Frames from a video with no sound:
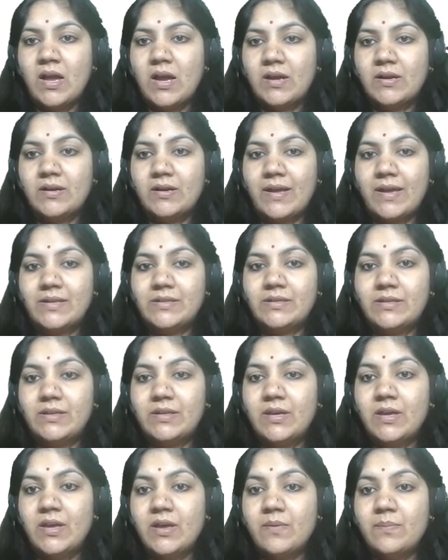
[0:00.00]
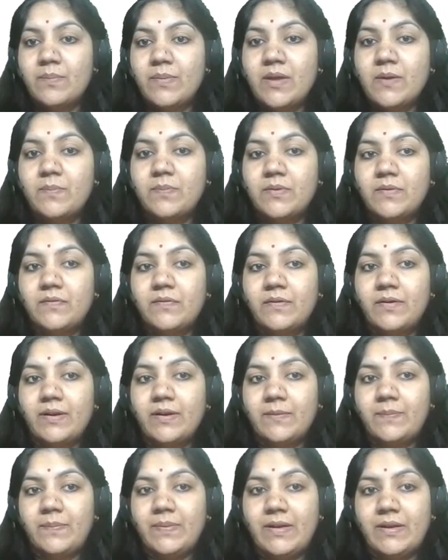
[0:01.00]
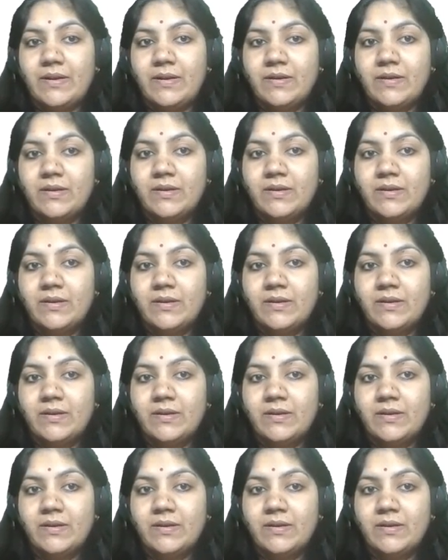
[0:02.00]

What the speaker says: under IT, may prefer appeal.